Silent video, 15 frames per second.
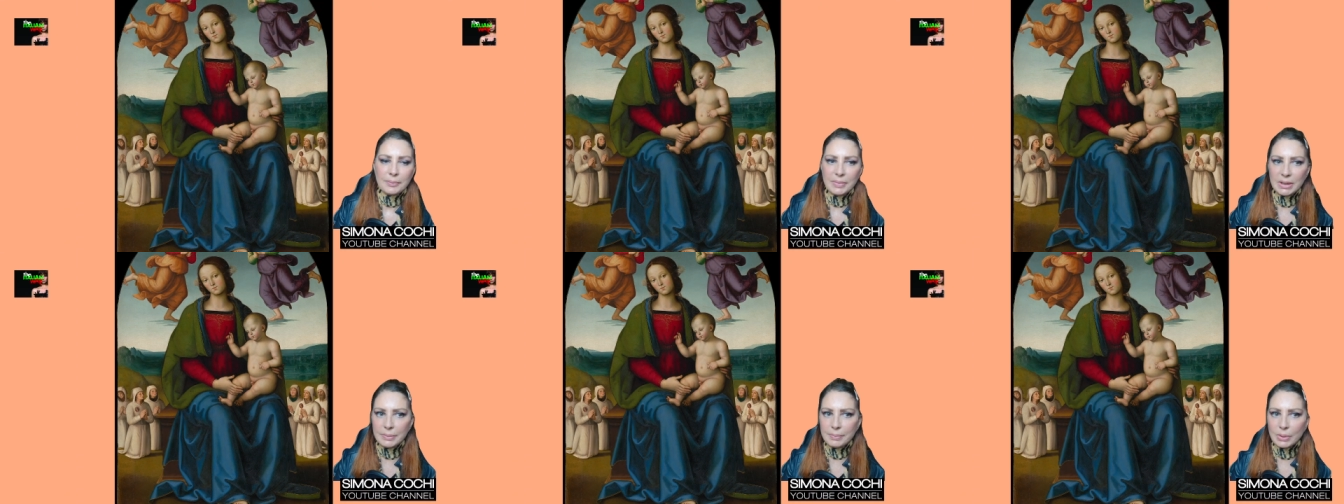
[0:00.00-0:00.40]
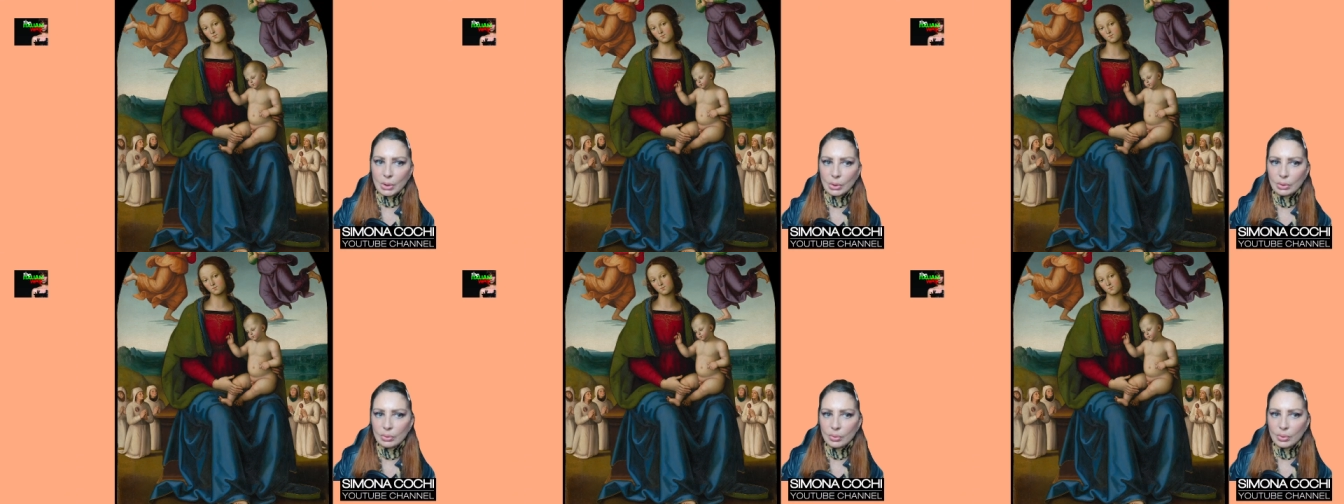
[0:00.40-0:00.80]

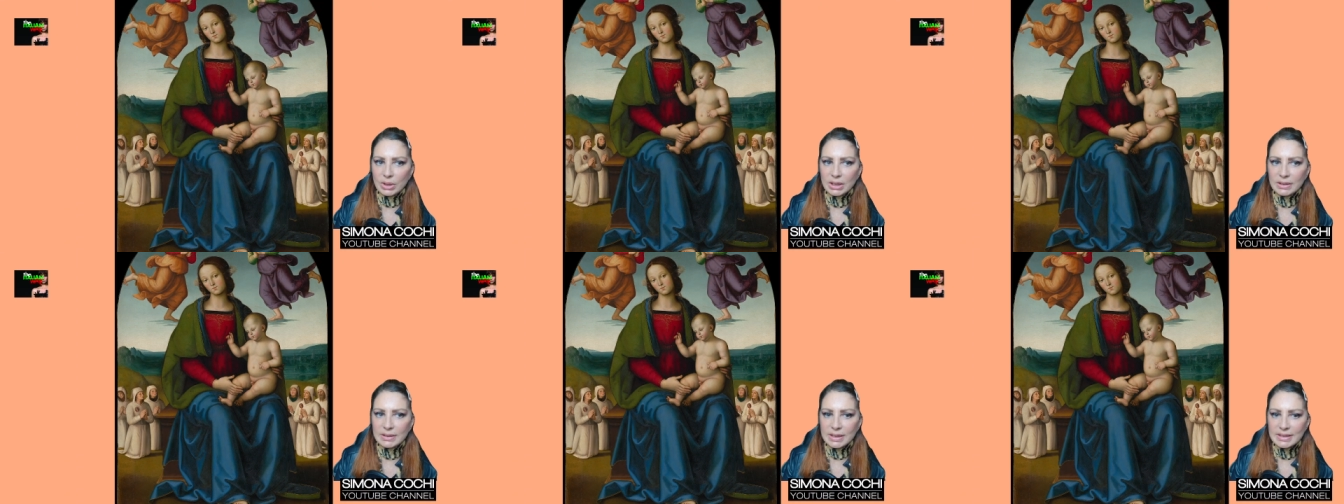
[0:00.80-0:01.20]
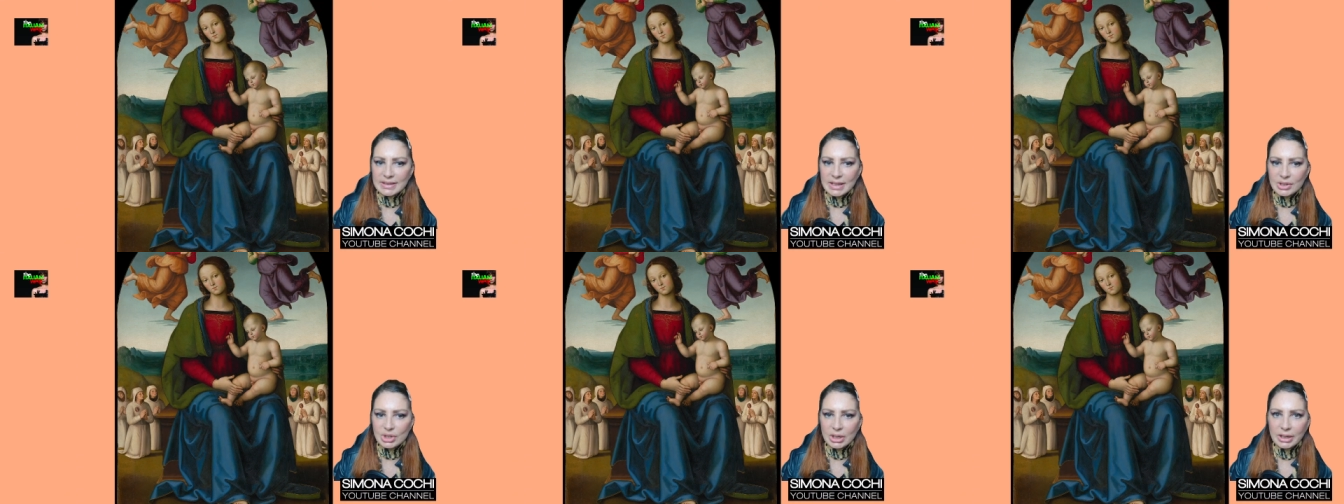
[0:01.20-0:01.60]
people with
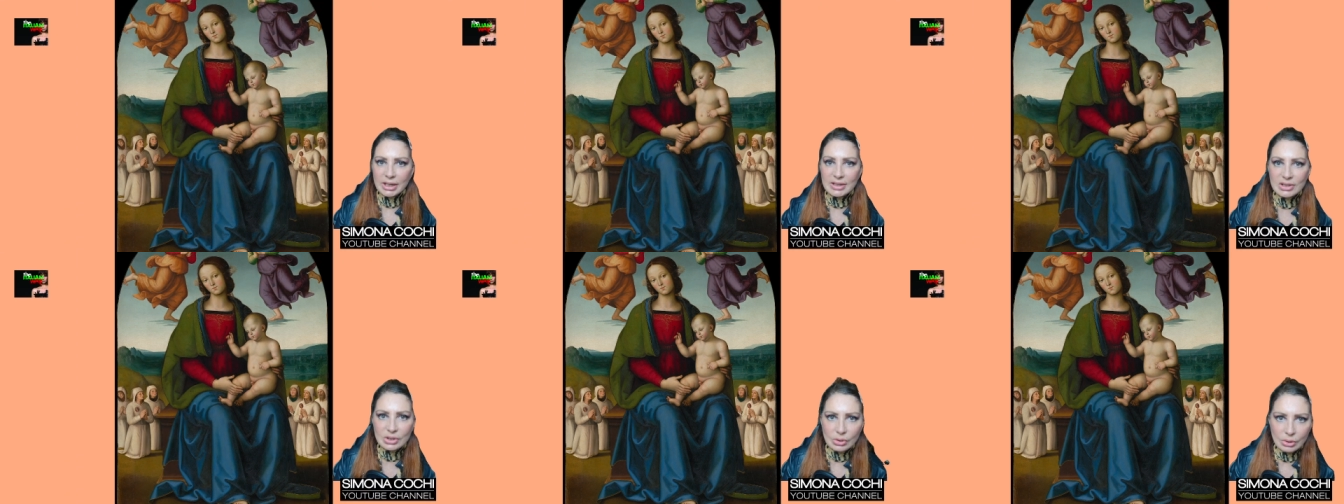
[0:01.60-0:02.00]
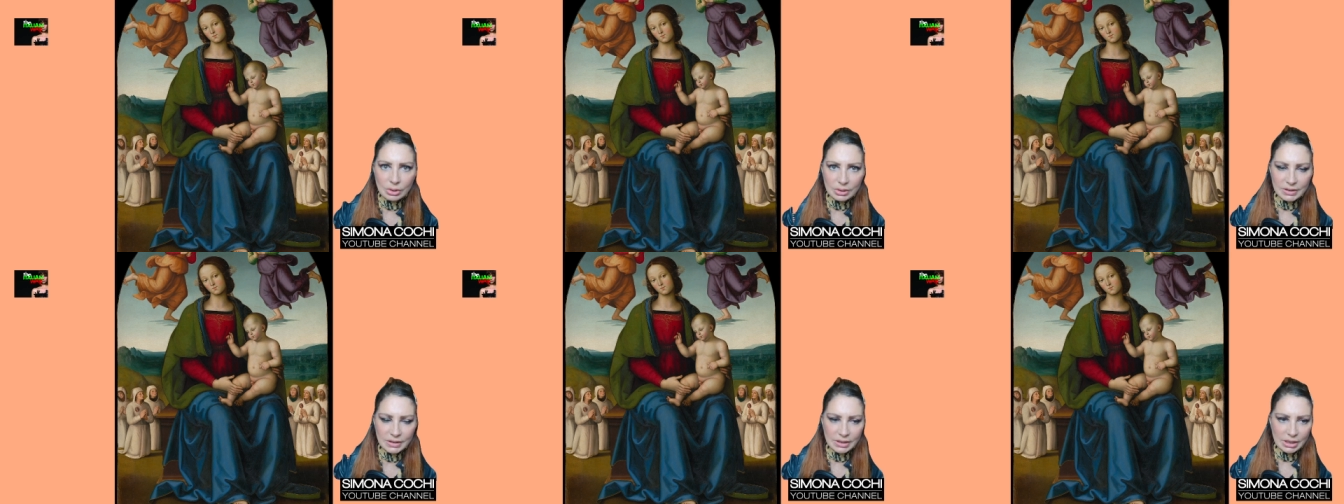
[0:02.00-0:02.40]
such an
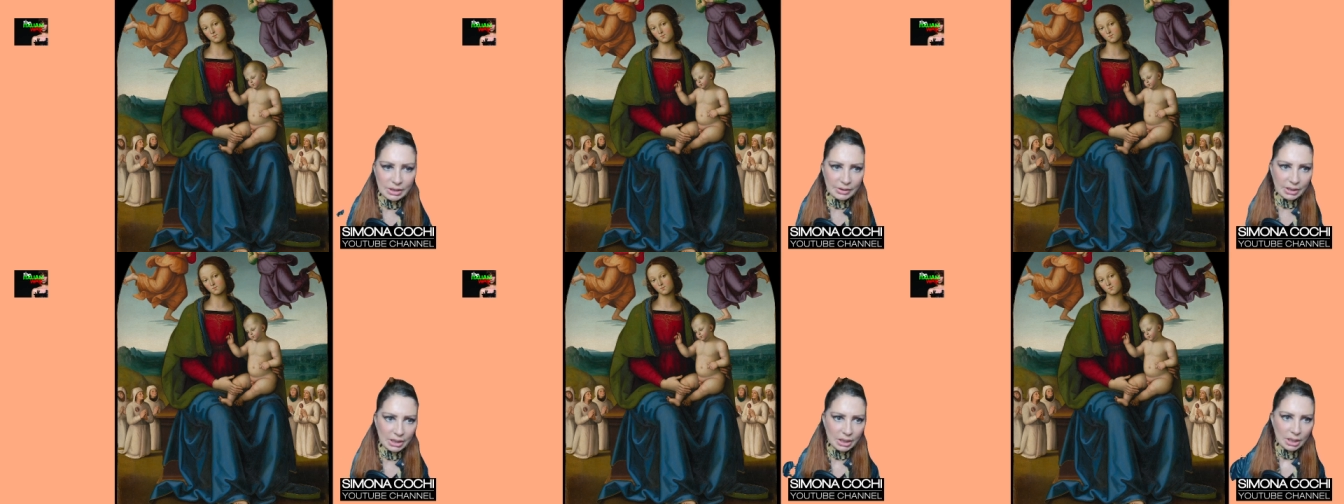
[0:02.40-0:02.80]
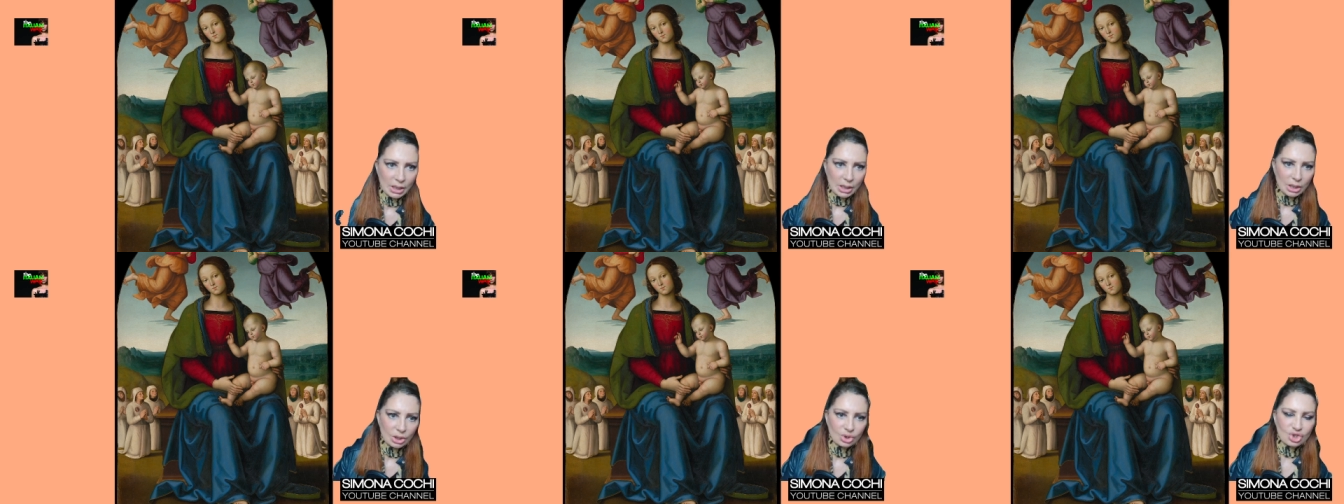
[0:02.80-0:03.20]
extraordinary
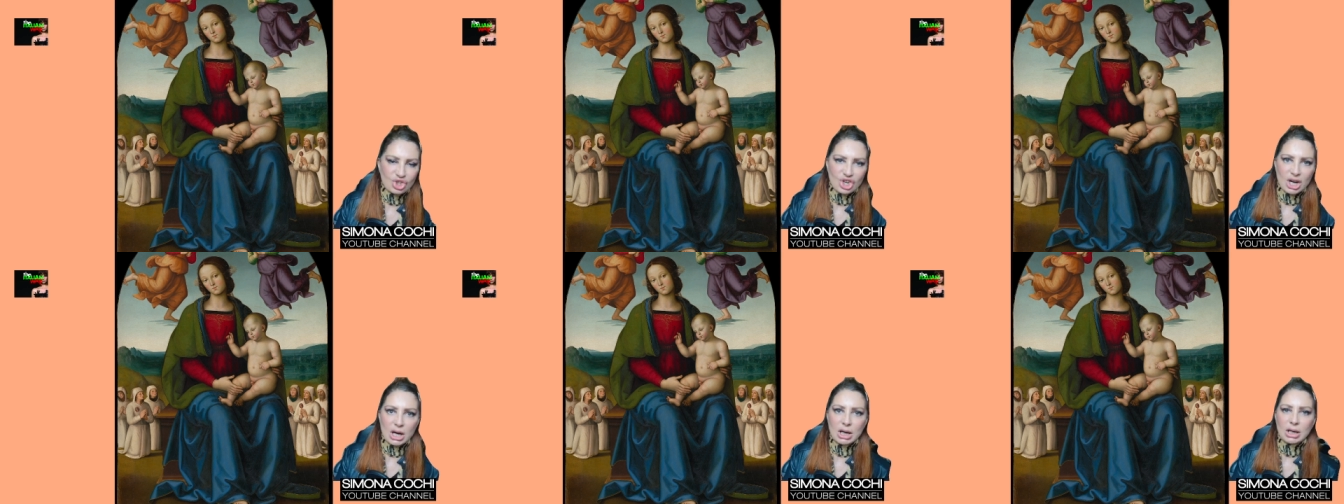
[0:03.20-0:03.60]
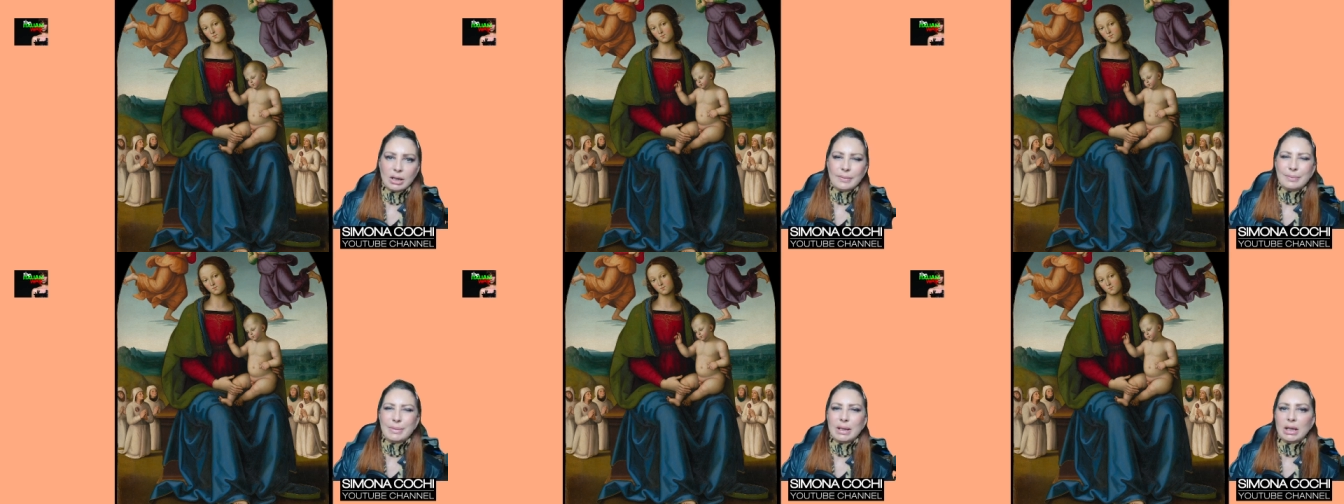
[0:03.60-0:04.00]

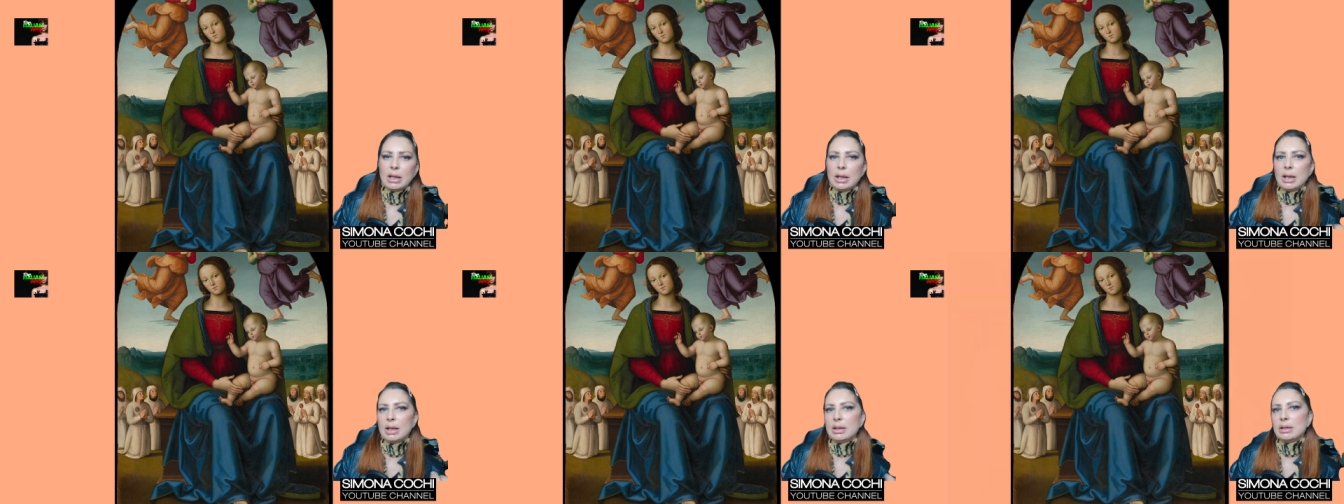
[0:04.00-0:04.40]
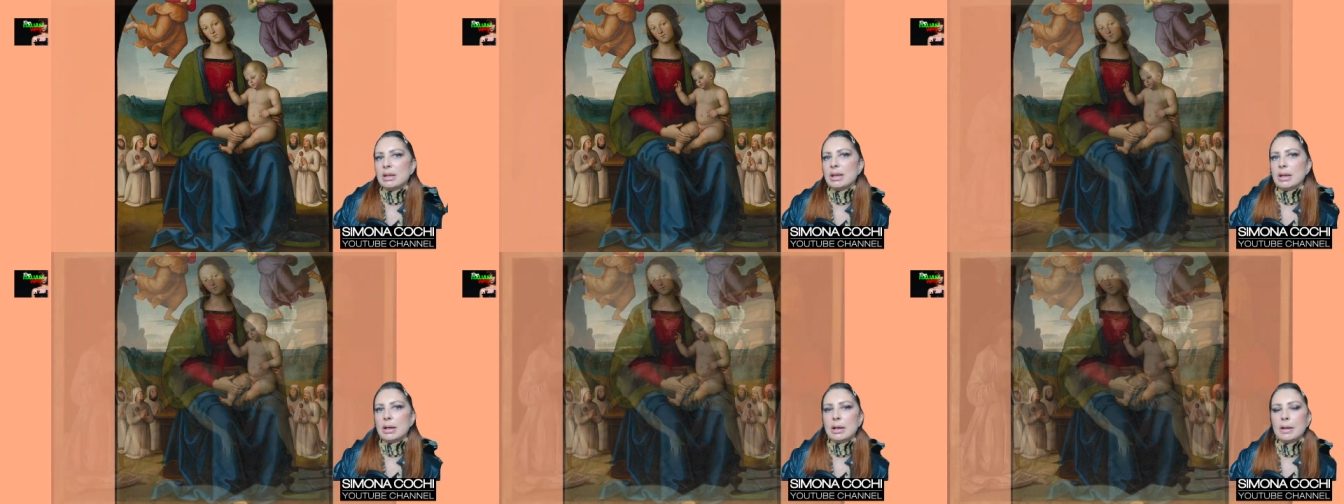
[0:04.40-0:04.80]
charm and